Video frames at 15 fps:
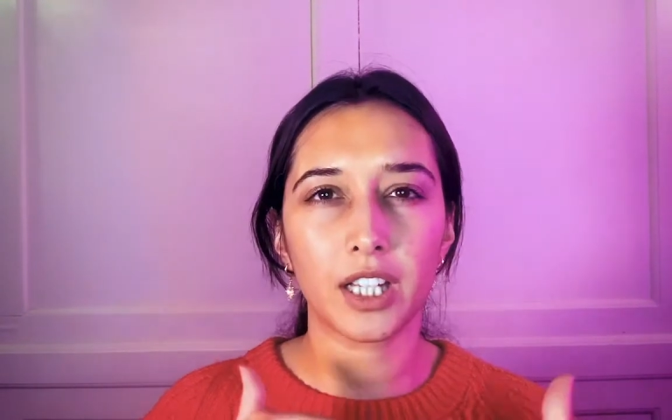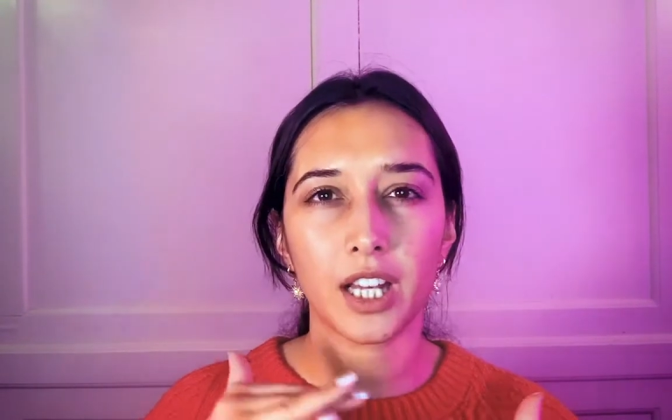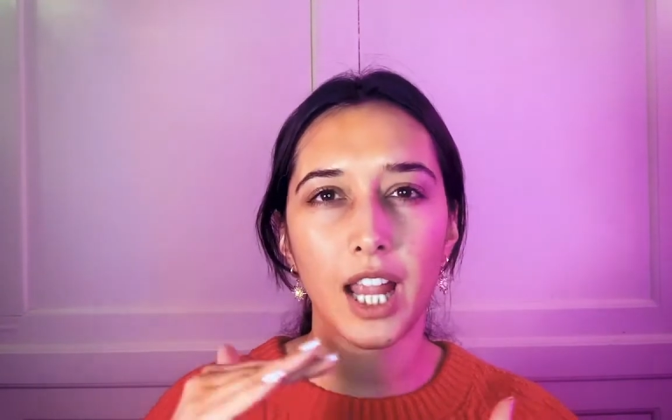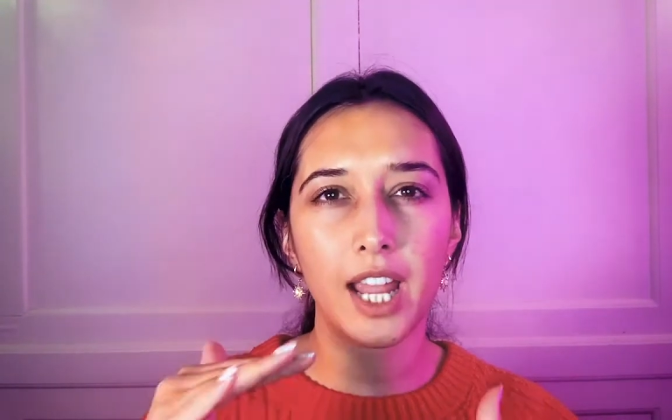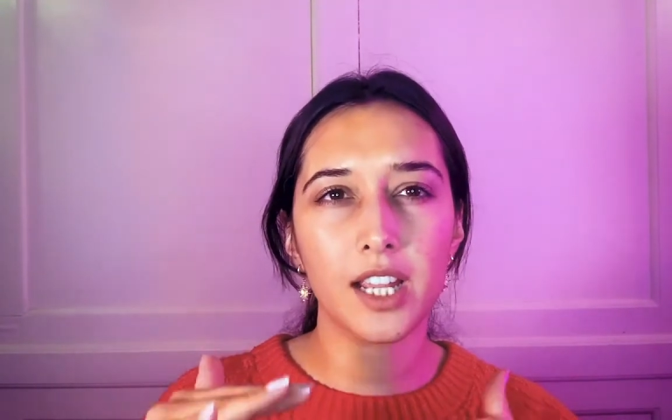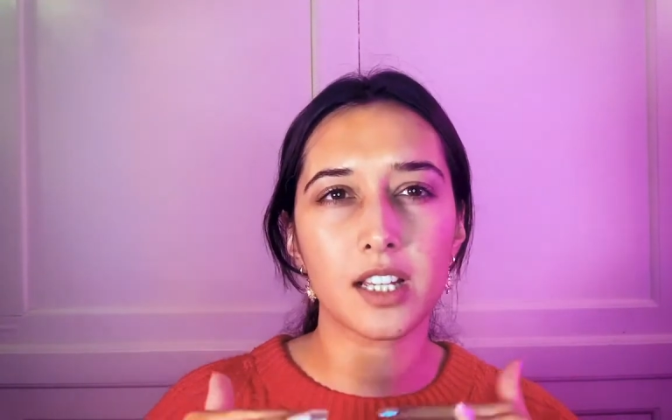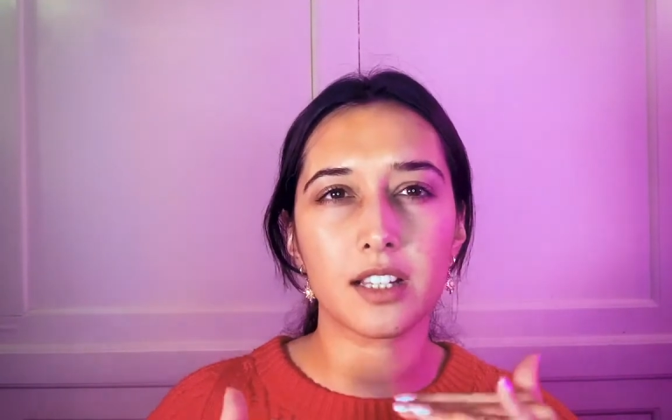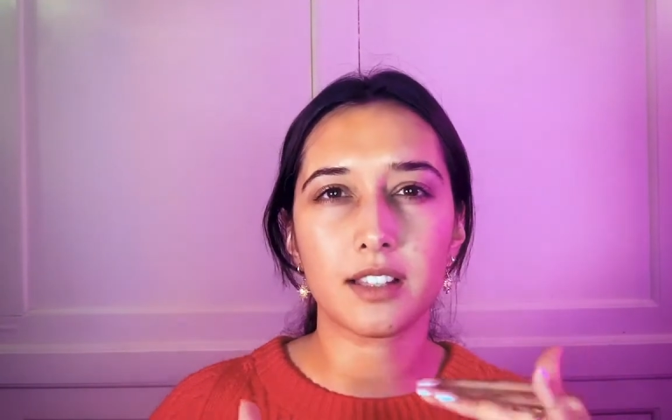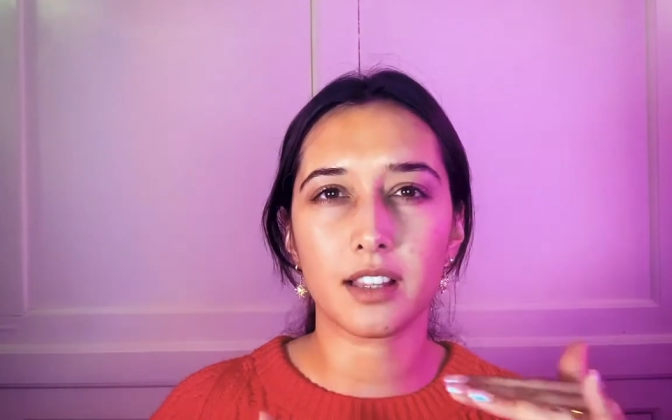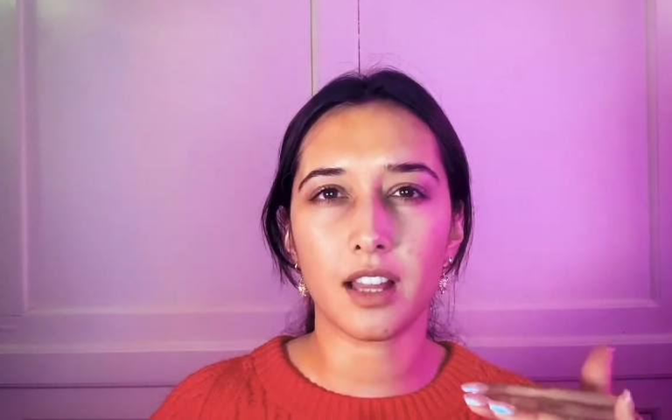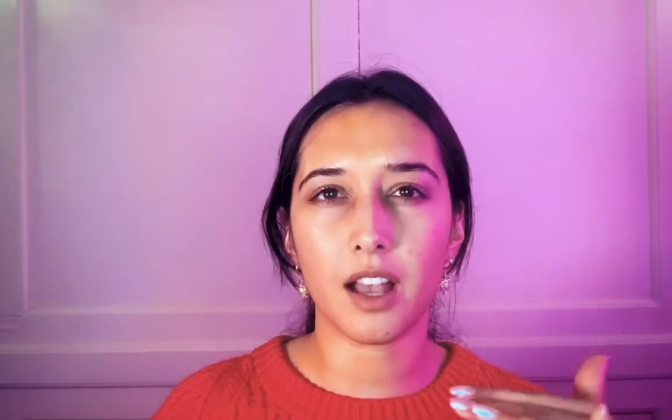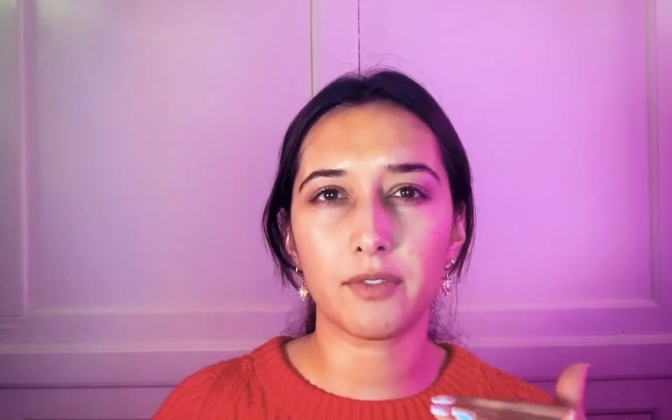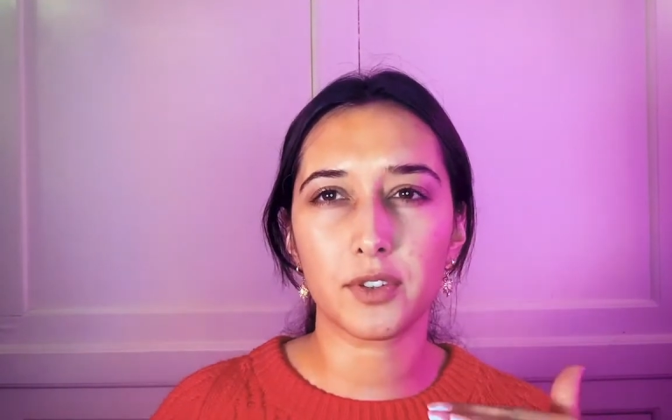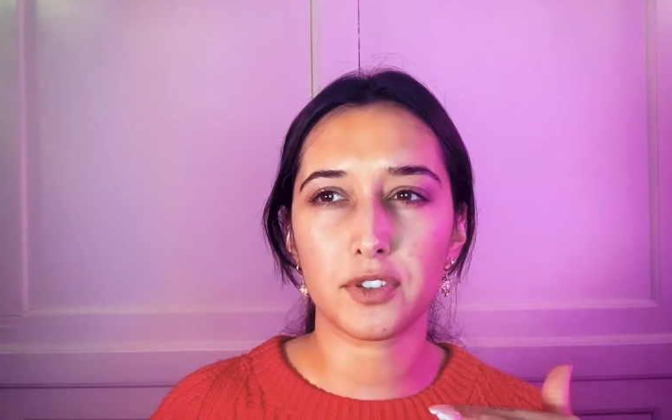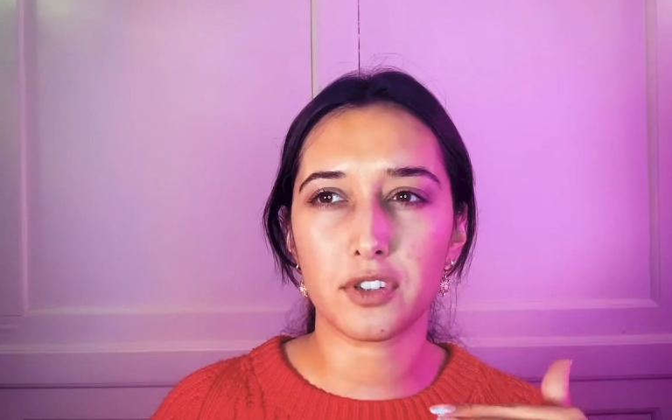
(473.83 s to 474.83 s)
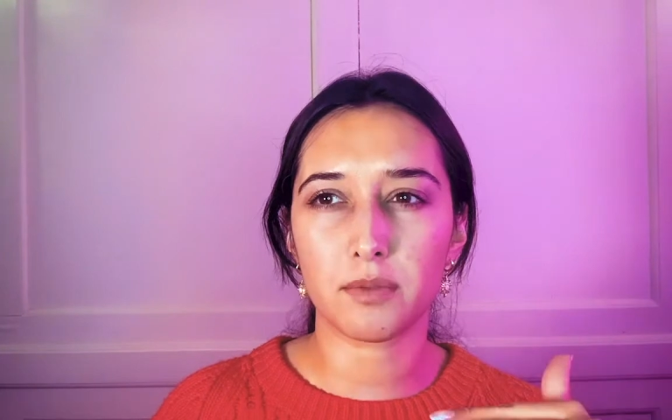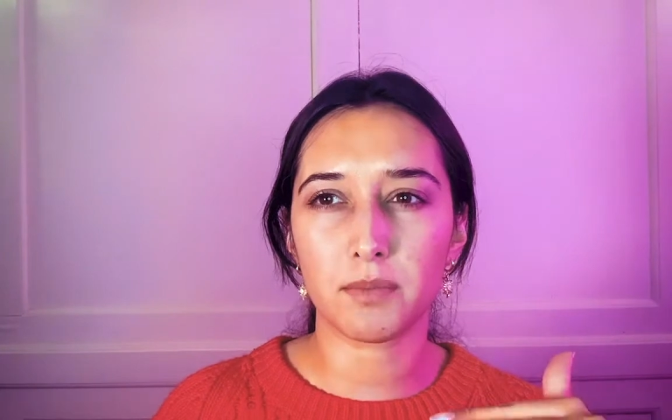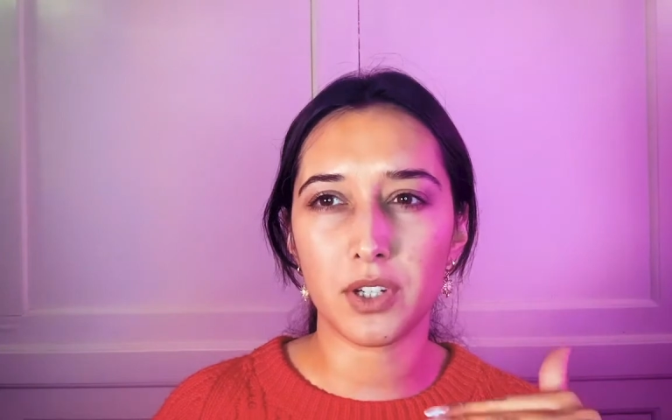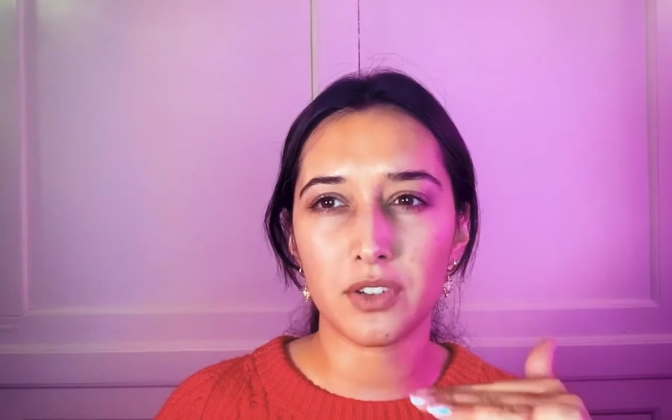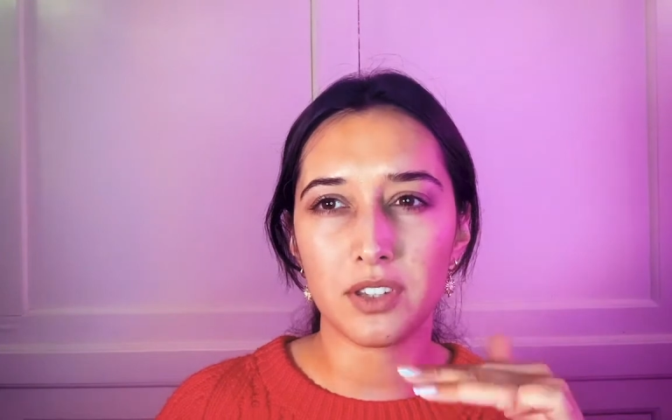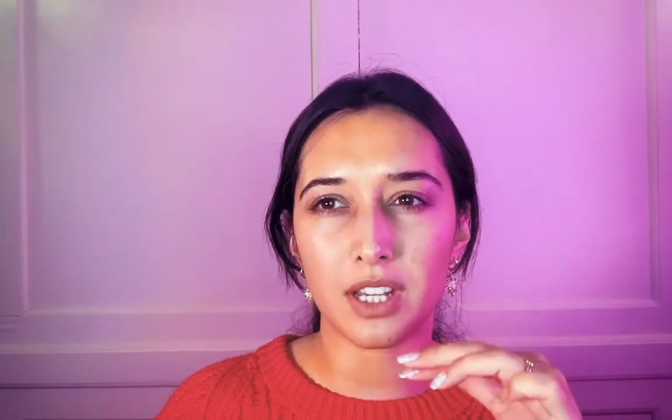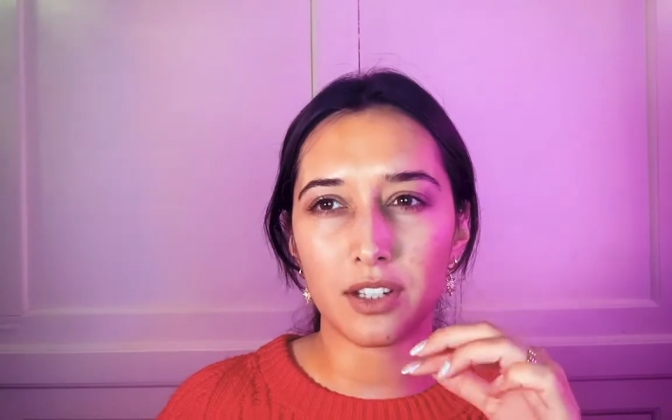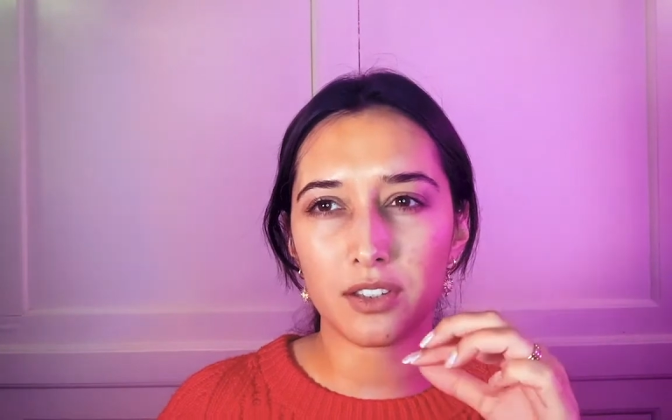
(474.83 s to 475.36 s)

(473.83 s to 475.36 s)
layers and levels to music,